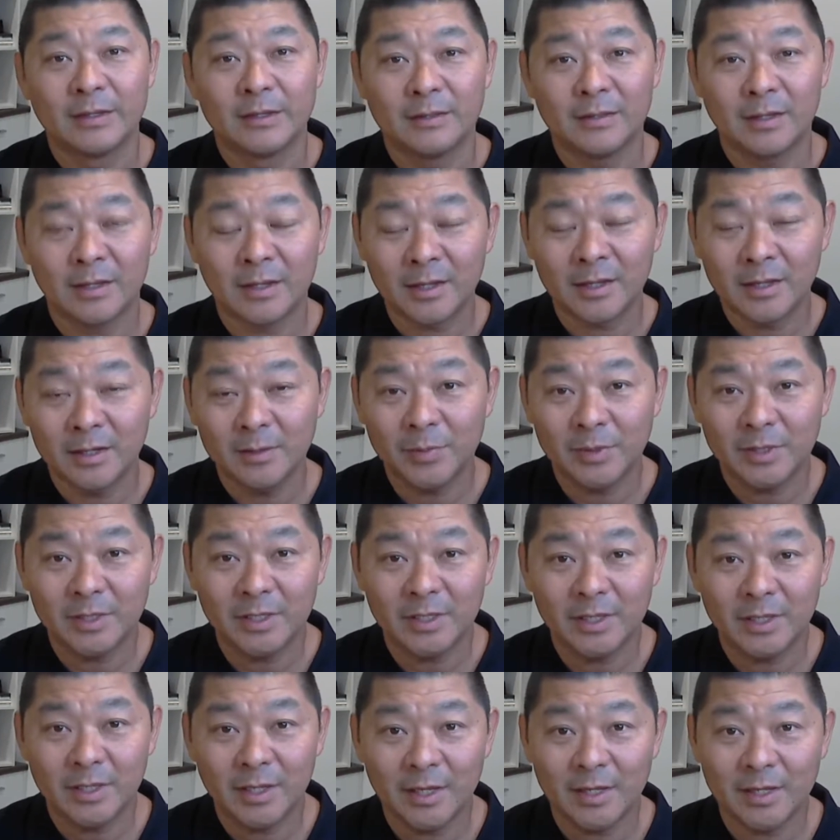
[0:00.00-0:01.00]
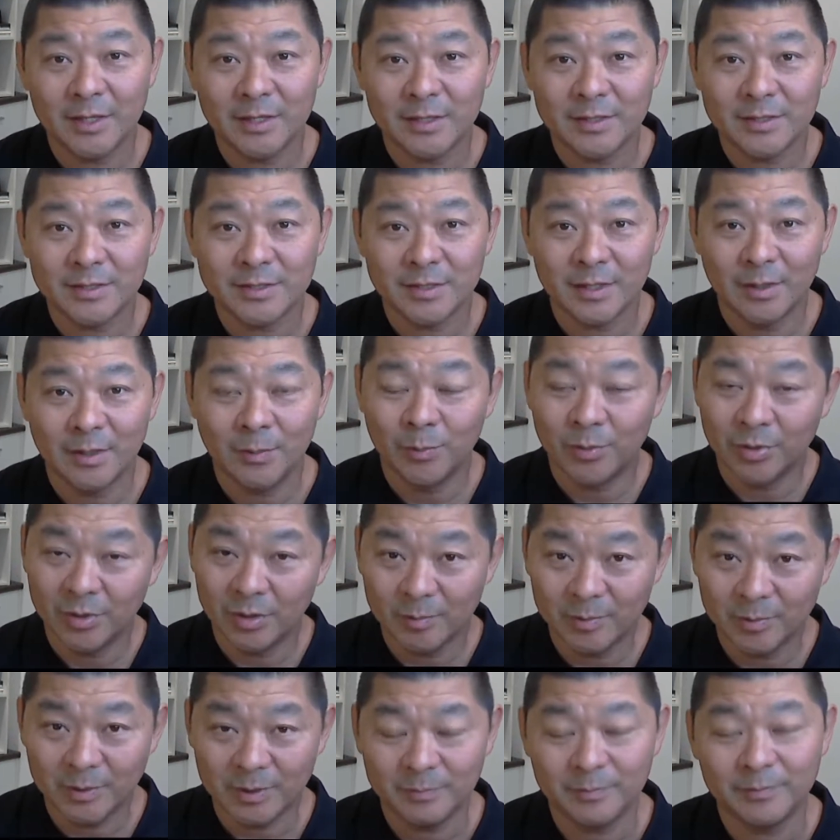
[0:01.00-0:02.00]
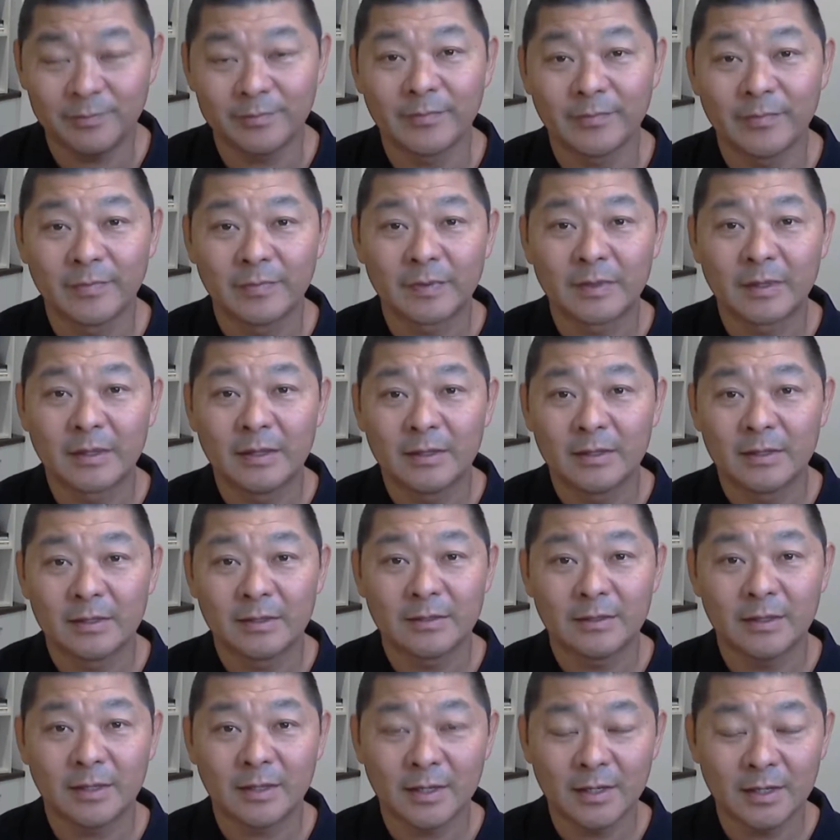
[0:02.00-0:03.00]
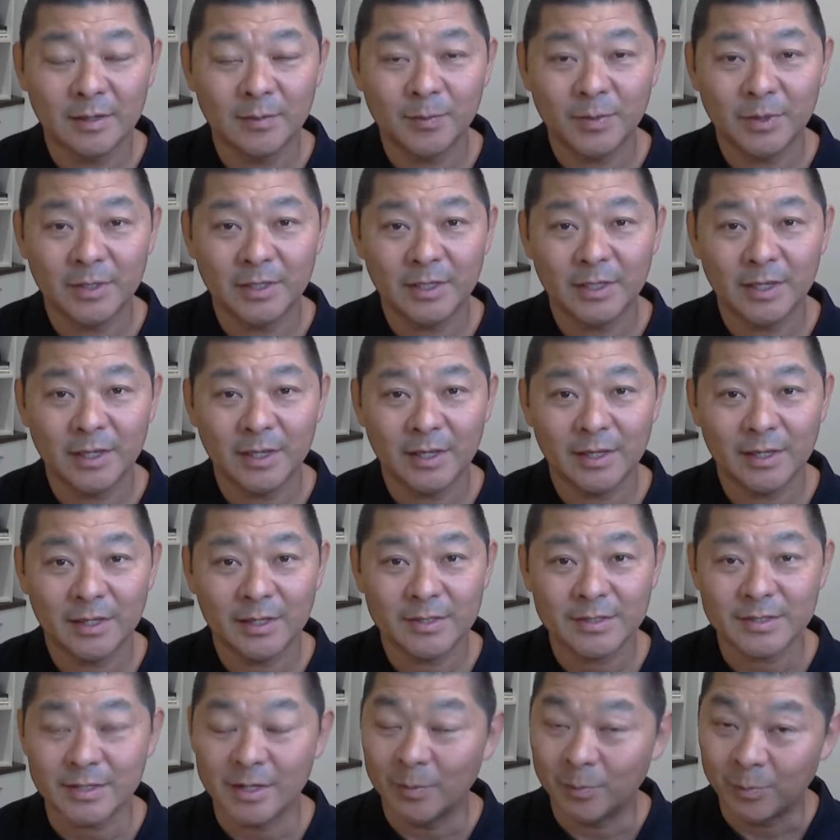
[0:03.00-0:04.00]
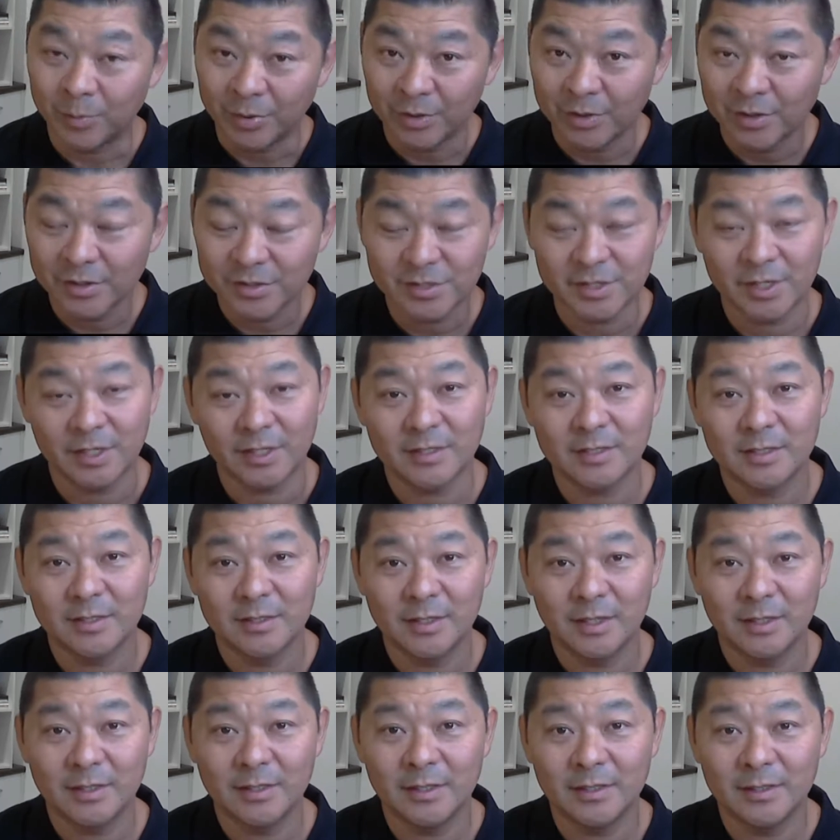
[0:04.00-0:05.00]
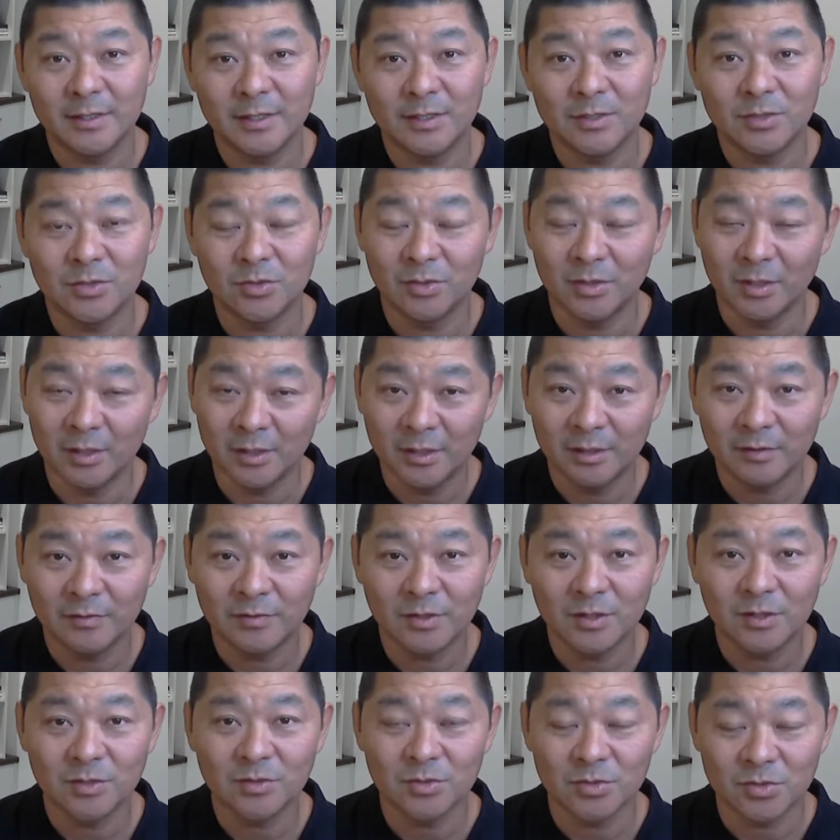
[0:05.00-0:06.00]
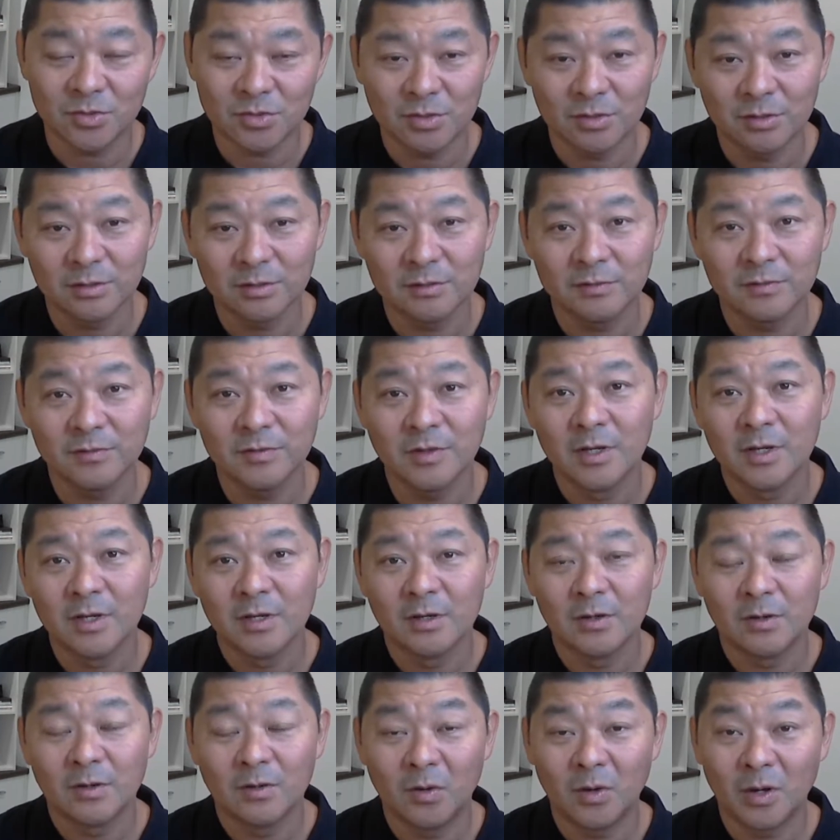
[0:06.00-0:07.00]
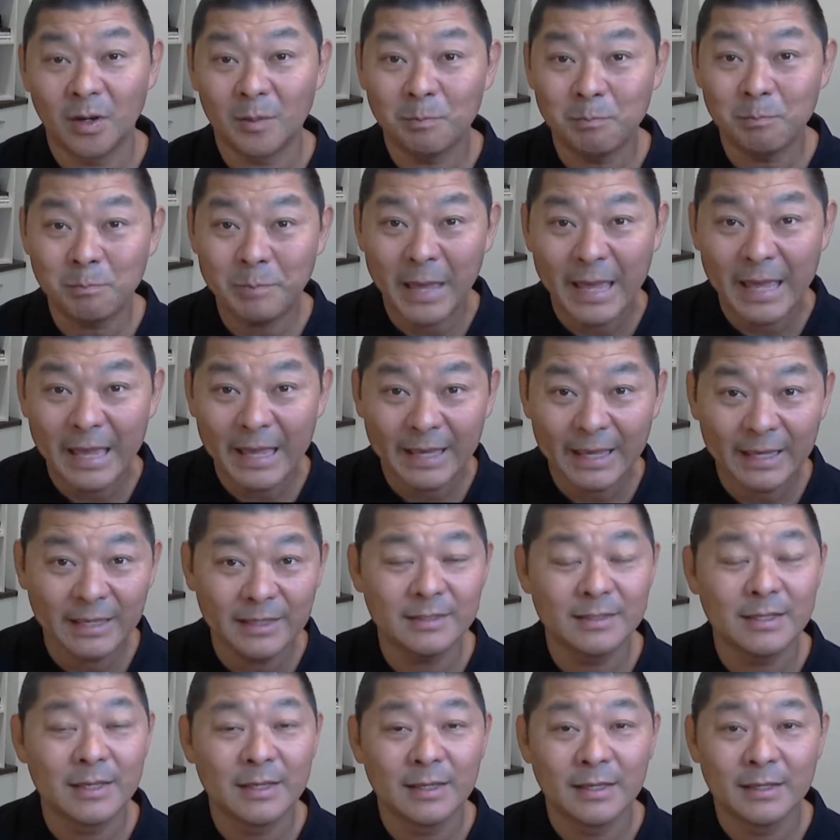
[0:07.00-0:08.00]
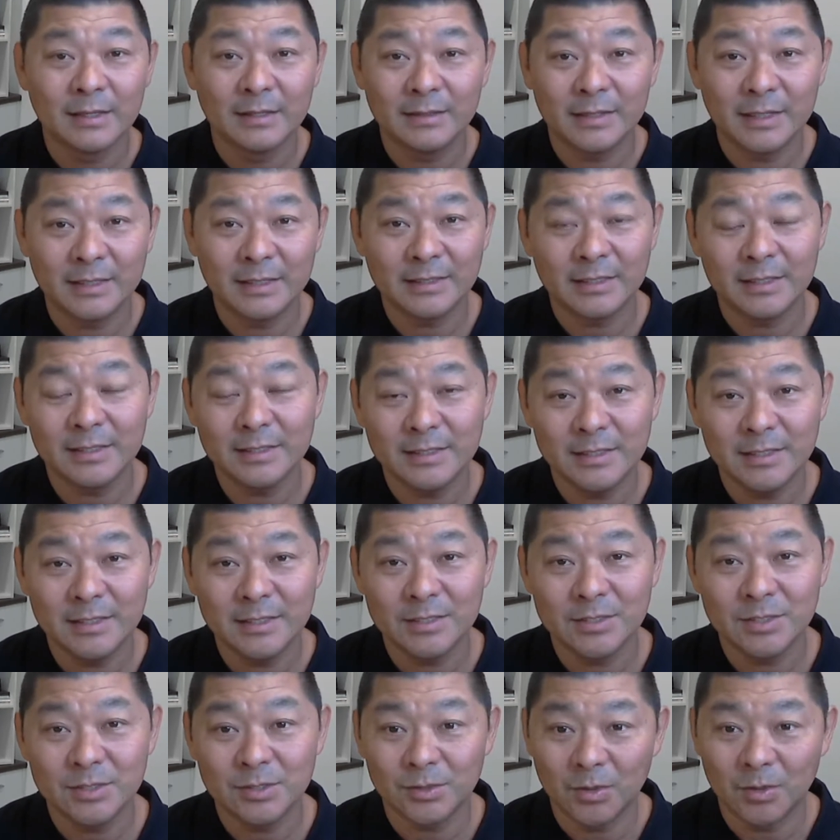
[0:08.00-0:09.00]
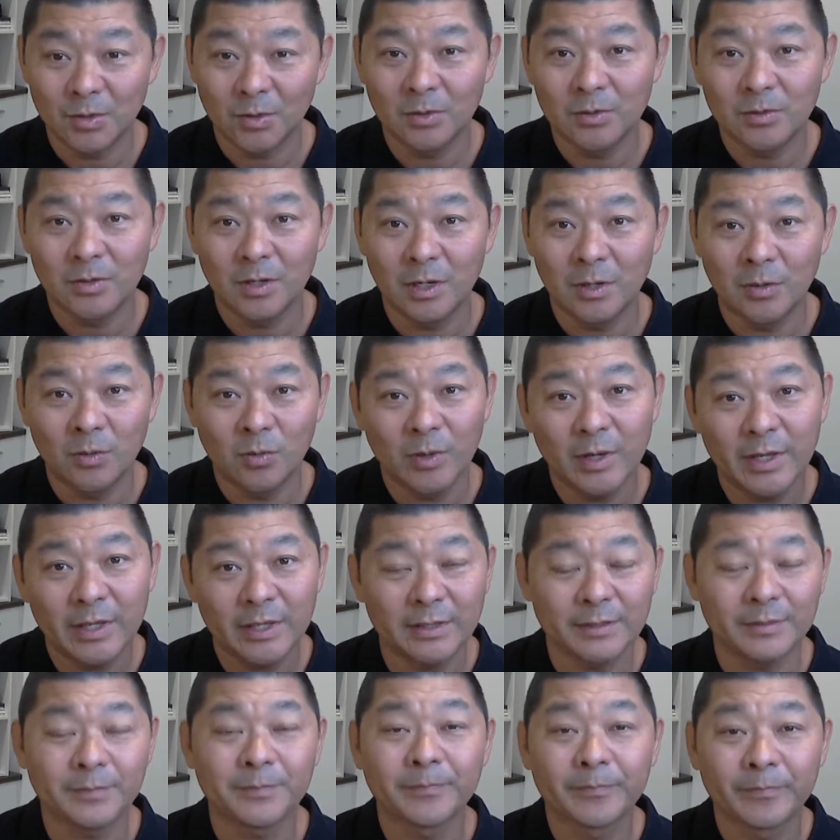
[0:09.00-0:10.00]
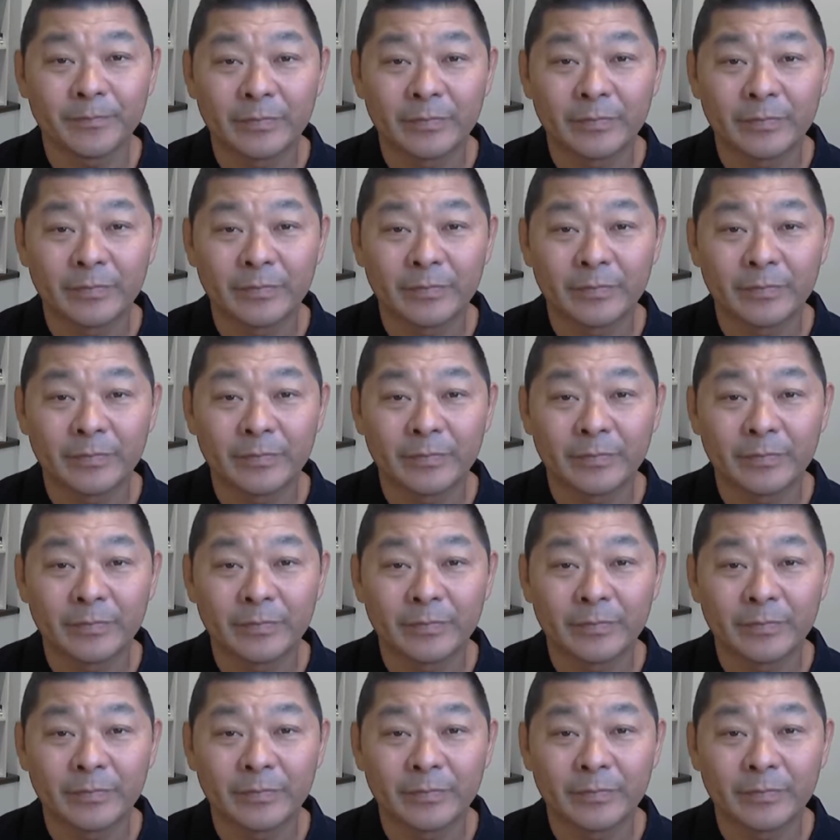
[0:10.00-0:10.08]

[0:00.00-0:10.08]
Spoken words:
The company has a problem. The company has a project that they need to deliver, to solve, or a pain that they need to go away.